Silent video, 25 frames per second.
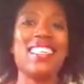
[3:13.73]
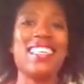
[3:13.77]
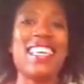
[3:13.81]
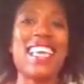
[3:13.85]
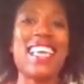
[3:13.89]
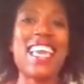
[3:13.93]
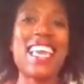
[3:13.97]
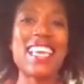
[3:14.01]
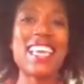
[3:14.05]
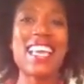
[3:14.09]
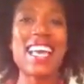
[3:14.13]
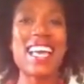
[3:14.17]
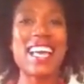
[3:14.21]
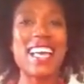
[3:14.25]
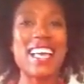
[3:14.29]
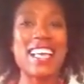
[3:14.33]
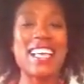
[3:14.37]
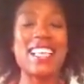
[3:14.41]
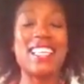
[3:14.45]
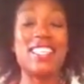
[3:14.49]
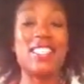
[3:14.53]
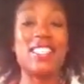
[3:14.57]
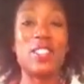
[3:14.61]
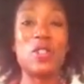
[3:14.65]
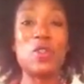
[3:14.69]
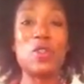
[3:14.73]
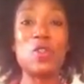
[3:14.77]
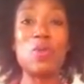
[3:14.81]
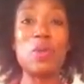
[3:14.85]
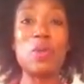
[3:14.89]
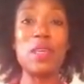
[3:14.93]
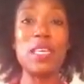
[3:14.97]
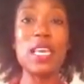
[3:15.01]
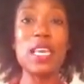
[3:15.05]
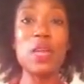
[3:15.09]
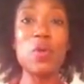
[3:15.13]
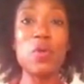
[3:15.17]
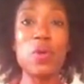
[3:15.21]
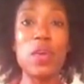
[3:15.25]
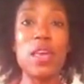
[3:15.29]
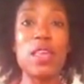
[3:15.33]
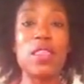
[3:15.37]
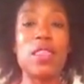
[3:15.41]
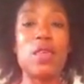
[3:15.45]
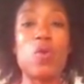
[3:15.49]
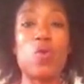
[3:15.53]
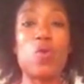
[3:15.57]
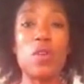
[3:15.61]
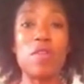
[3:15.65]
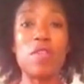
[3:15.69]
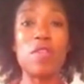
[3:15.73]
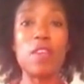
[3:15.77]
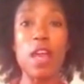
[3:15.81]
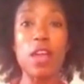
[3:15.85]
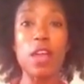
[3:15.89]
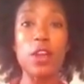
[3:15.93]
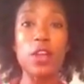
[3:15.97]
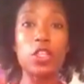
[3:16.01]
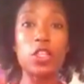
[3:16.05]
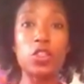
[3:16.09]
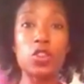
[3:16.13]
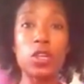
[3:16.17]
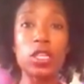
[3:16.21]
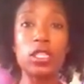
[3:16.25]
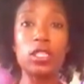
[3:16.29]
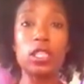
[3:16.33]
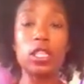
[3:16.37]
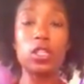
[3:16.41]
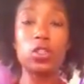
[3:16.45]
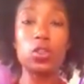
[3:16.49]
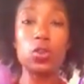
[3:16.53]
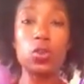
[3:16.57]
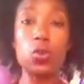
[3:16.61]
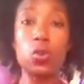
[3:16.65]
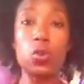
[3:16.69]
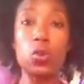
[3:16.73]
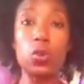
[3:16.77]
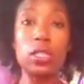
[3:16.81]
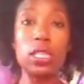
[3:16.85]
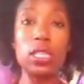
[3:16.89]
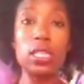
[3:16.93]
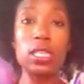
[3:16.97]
Hey guys, so to begin with, we've got our trusty tools.